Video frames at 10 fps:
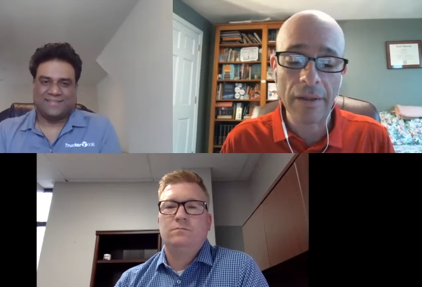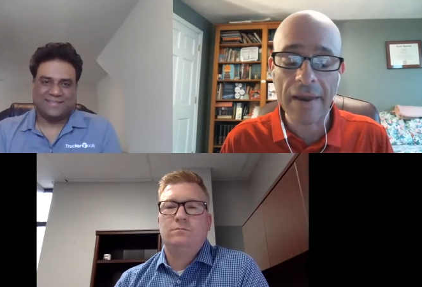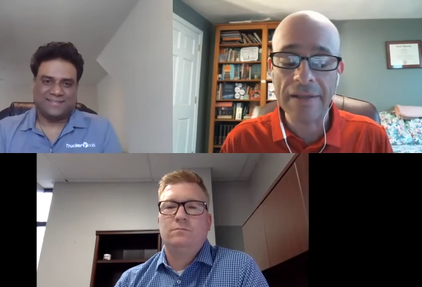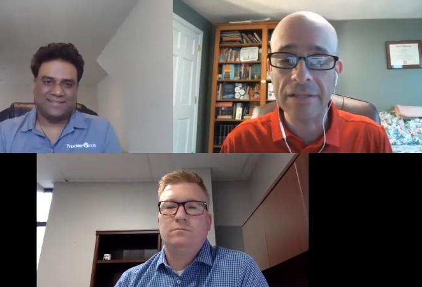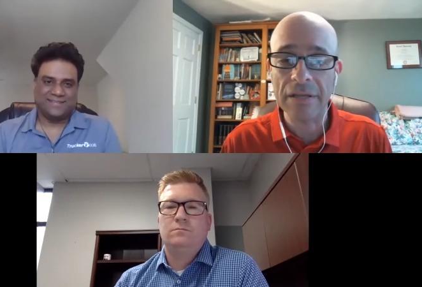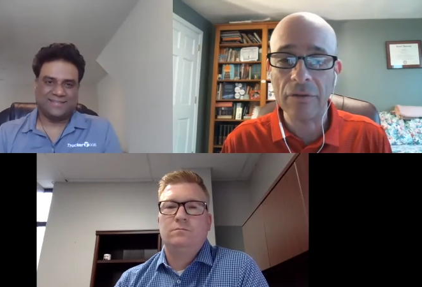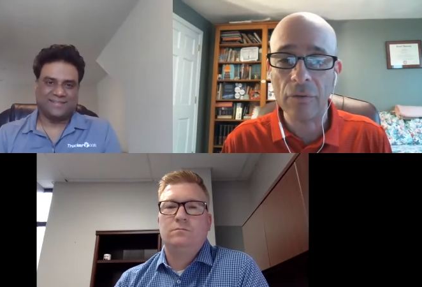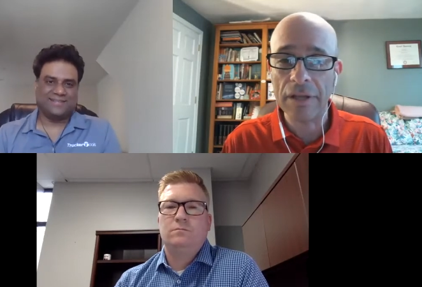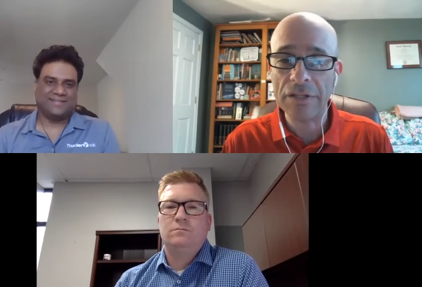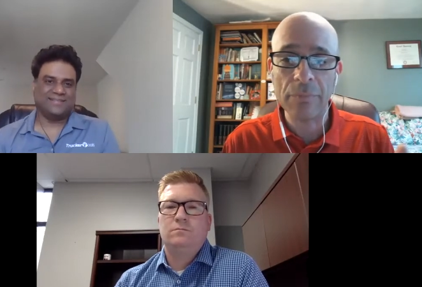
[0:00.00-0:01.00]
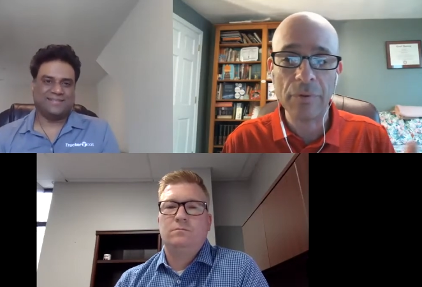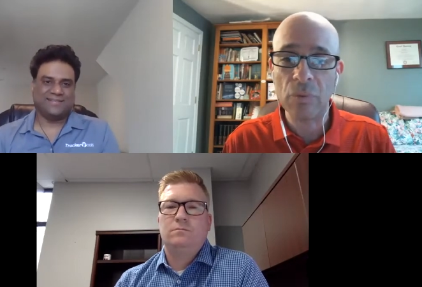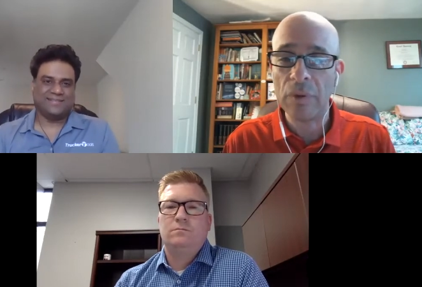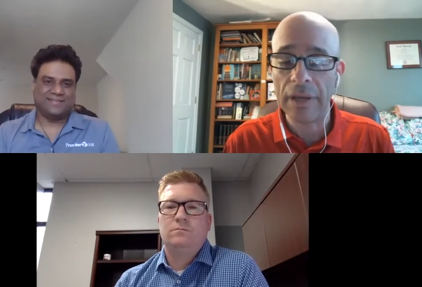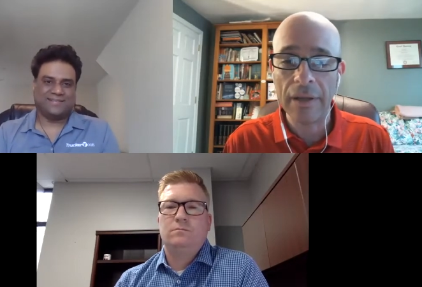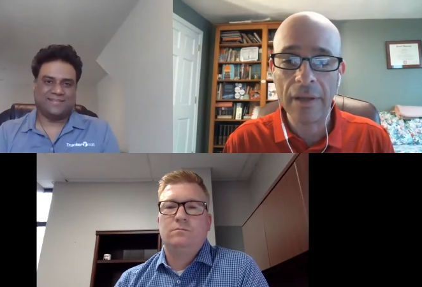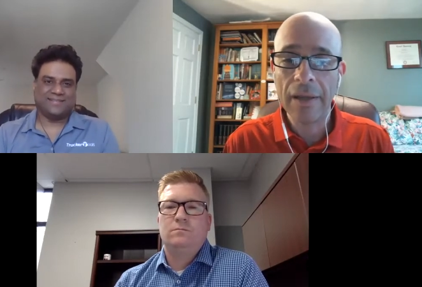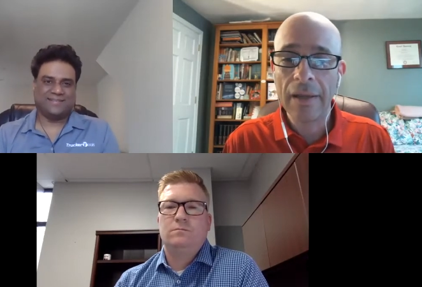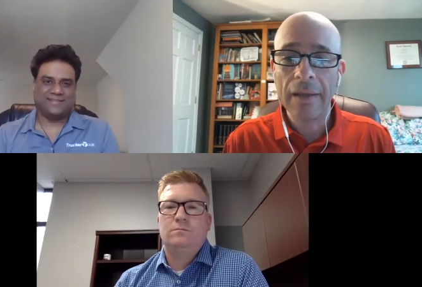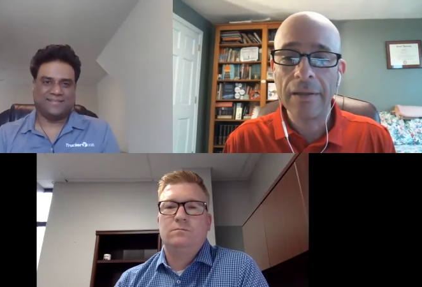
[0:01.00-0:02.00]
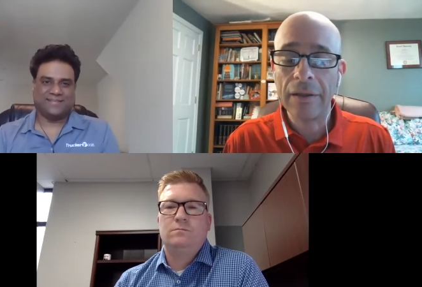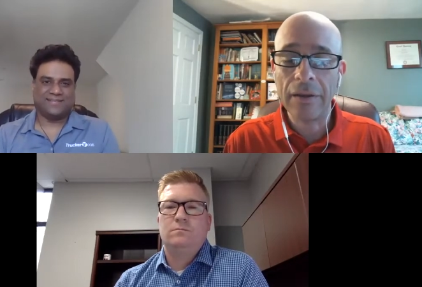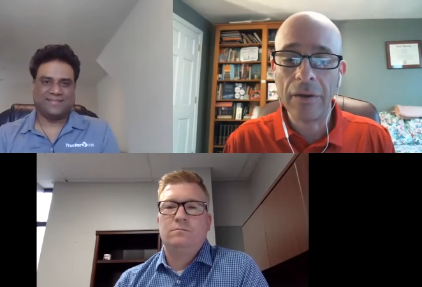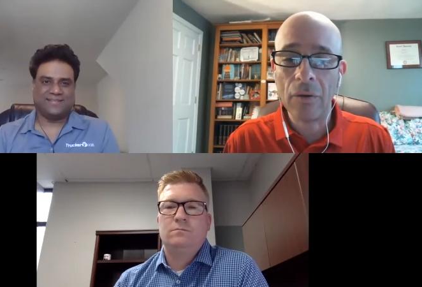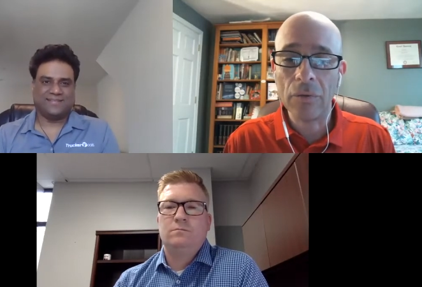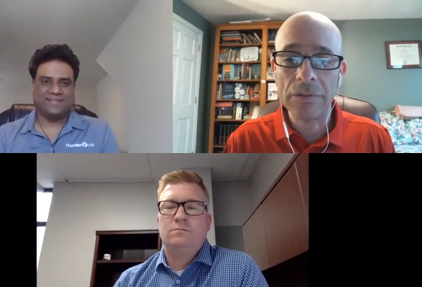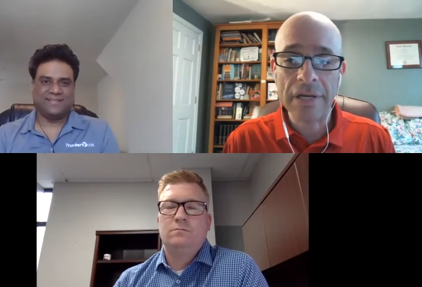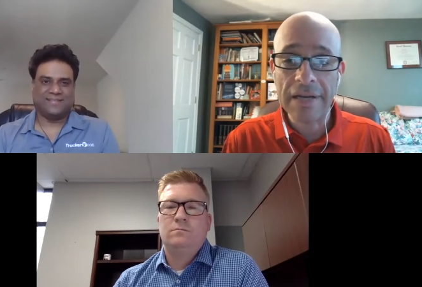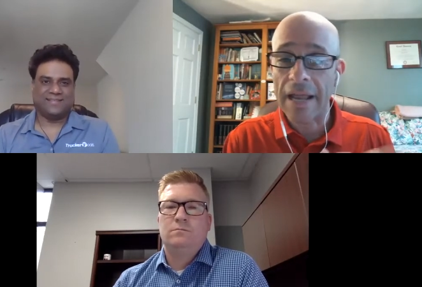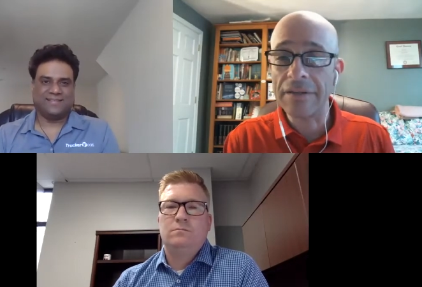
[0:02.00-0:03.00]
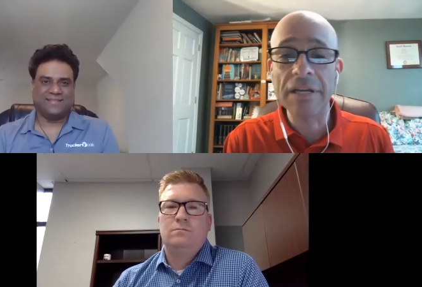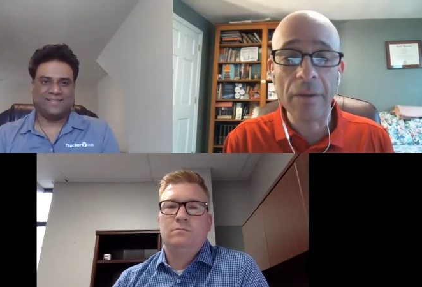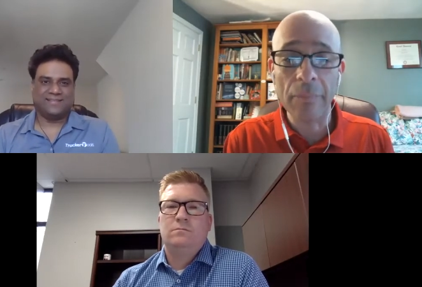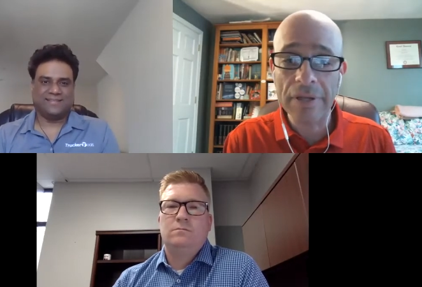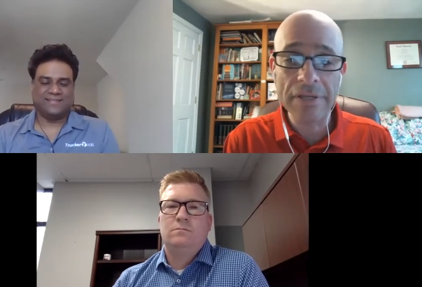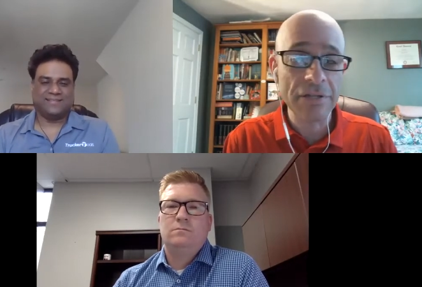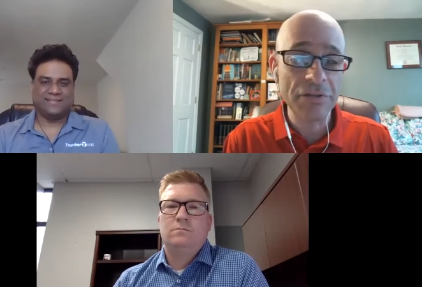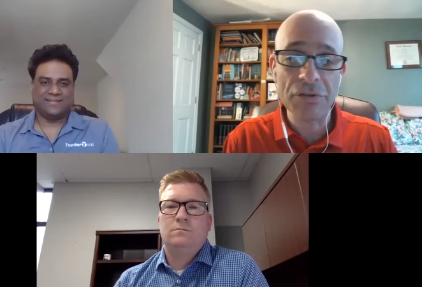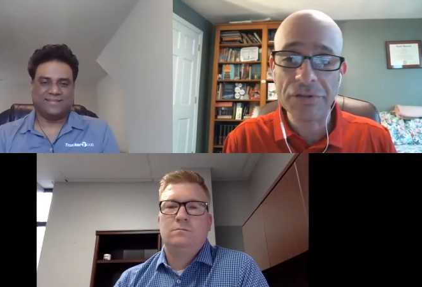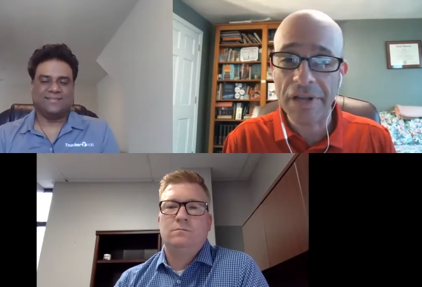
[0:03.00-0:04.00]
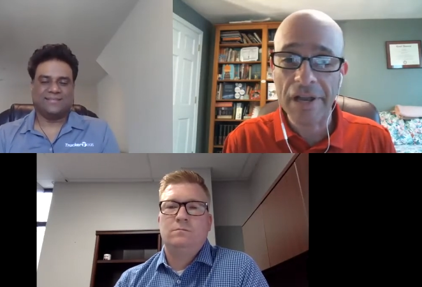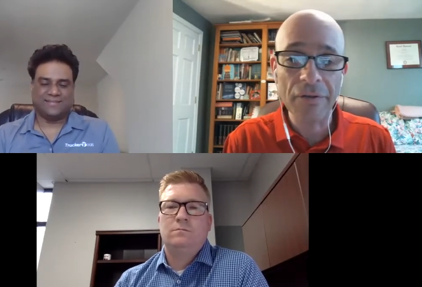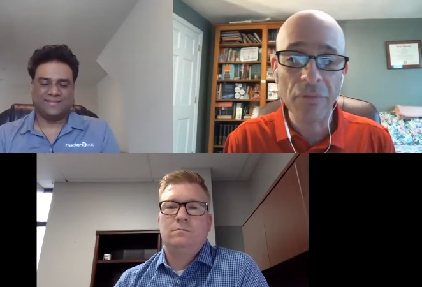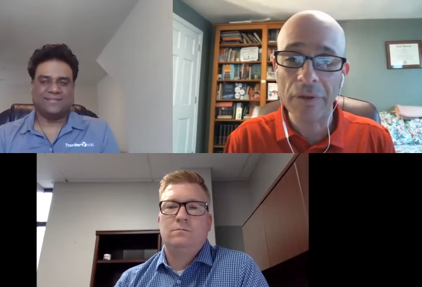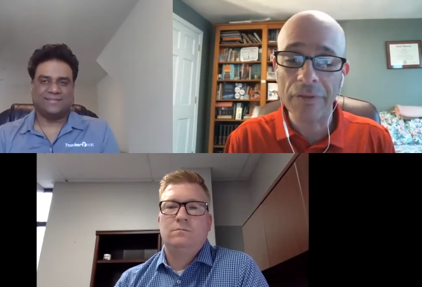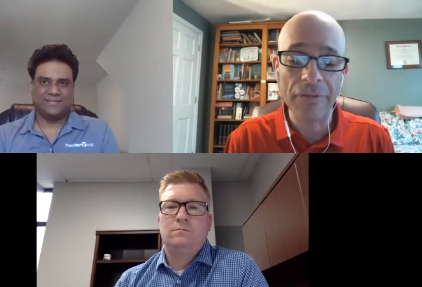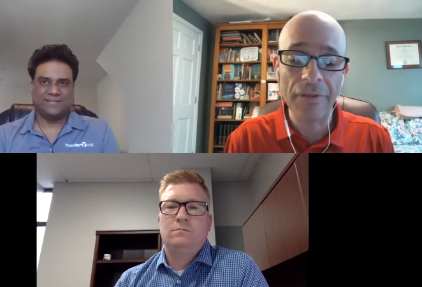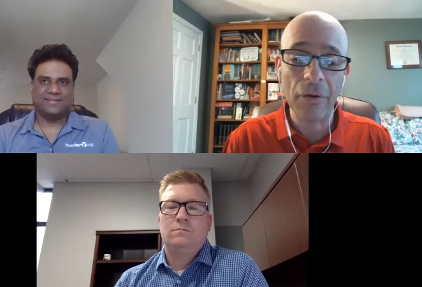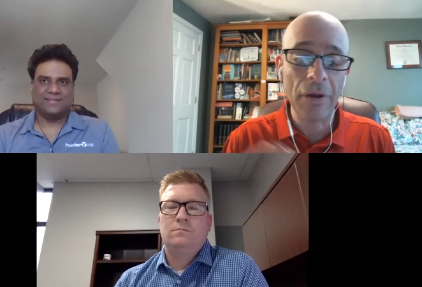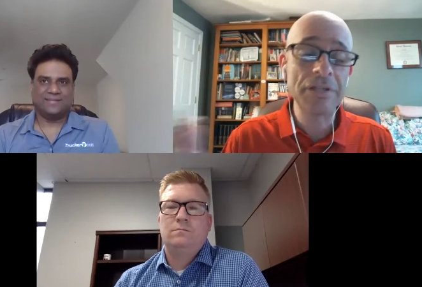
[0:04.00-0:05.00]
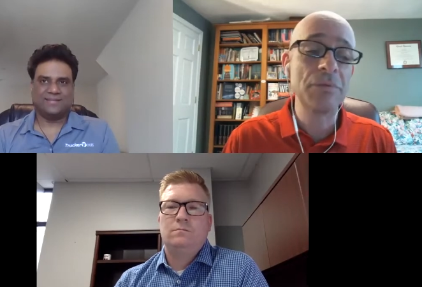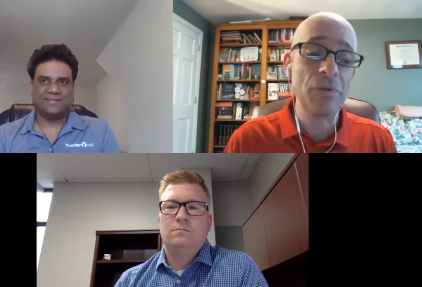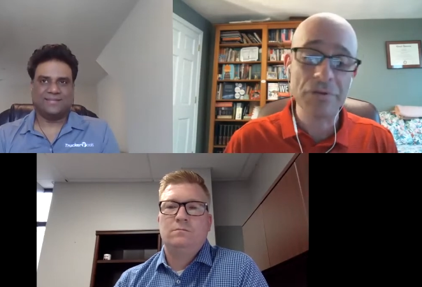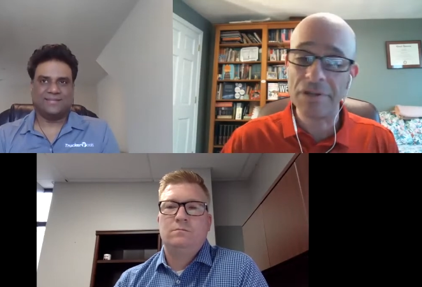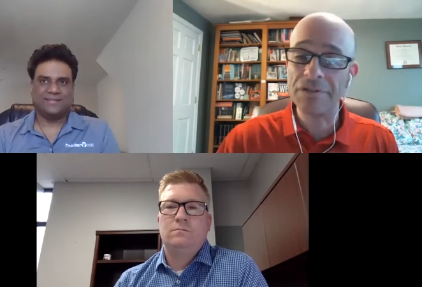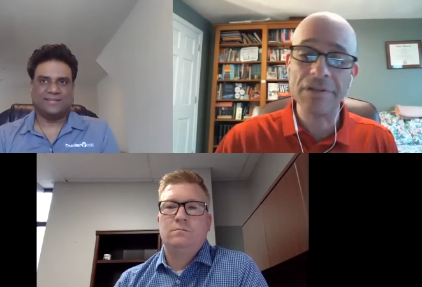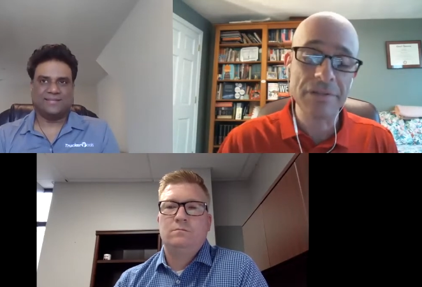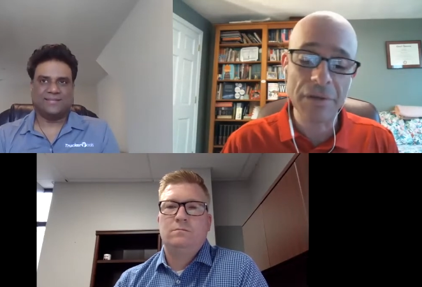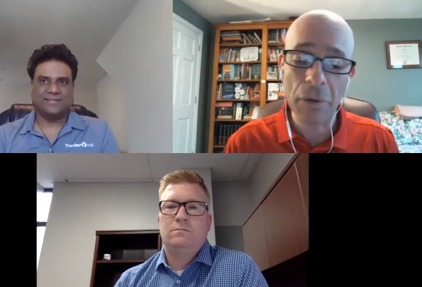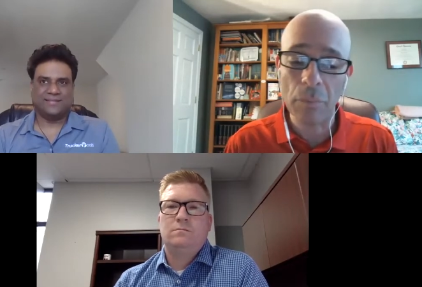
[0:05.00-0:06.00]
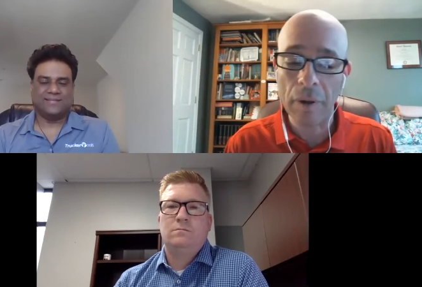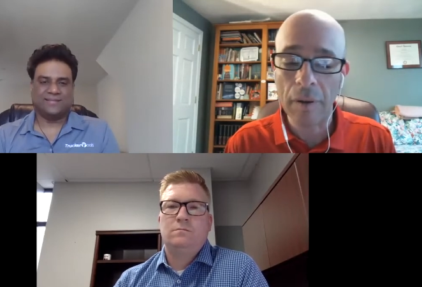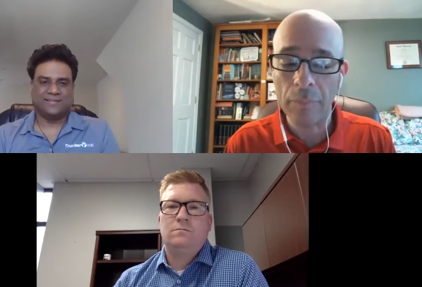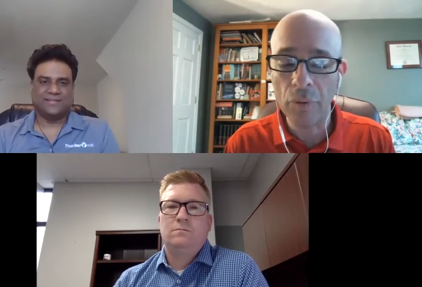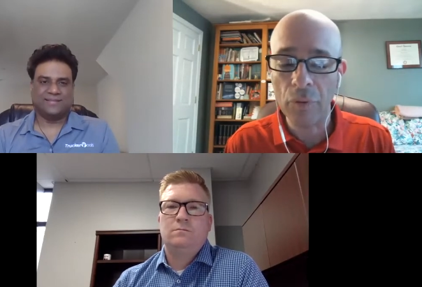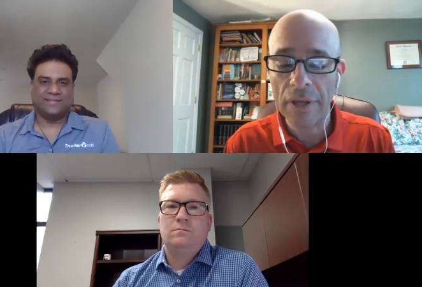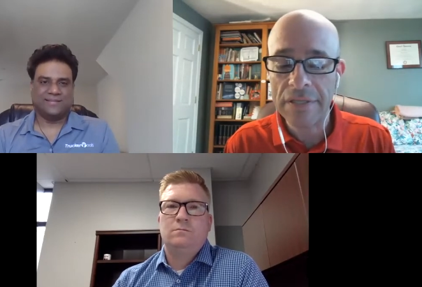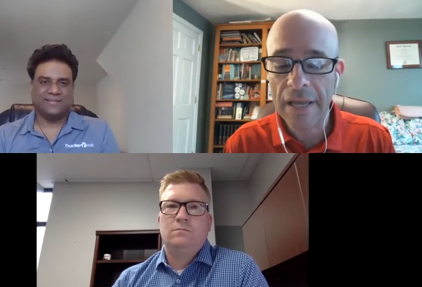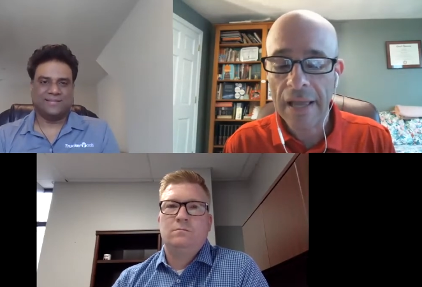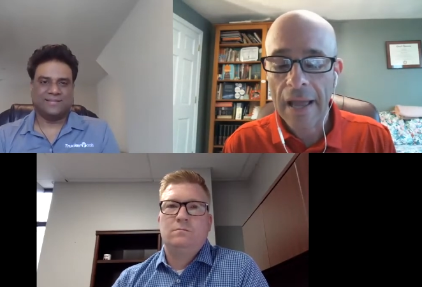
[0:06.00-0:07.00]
Speaker 1: And that is the, the relationship between, you know, technology companies such as yourselves with, you know, customers such as, you know, uh, Blue Grace.